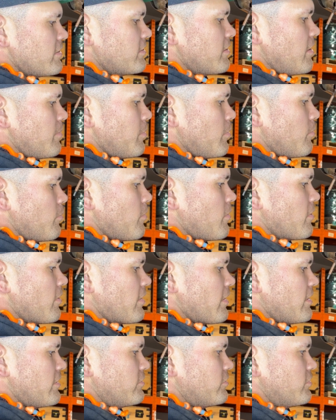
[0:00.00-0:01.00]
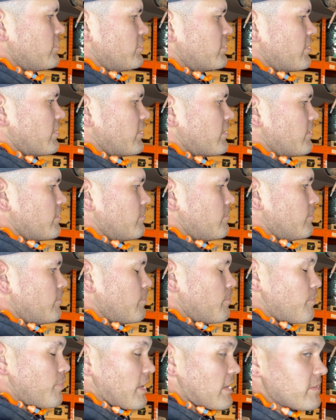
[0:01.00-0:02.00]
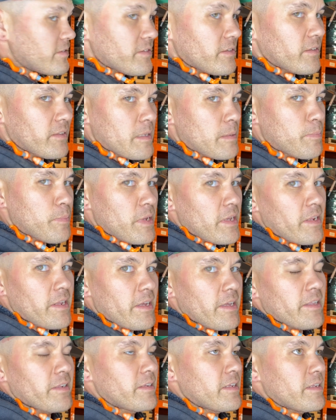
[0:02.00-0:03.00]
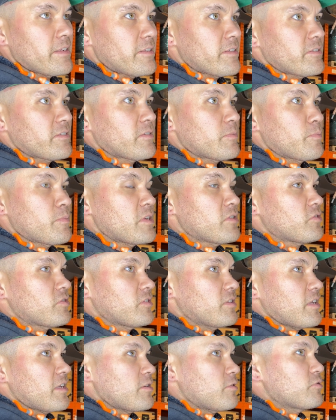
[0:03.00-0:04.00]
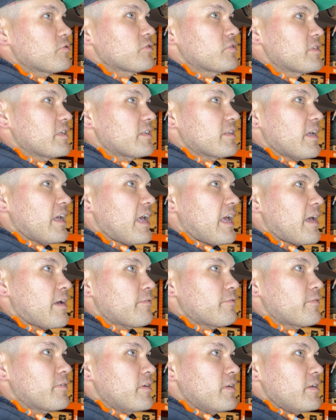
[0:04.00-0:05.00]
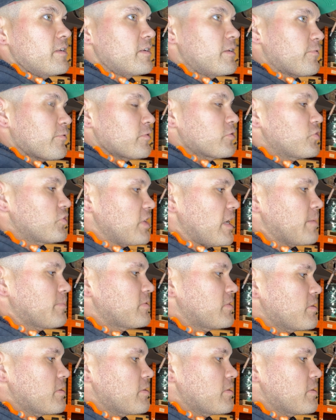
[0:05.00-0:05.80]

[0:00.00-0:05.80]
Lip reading: type of work is just basically beating it into submission. Like, you just need to have different shapes that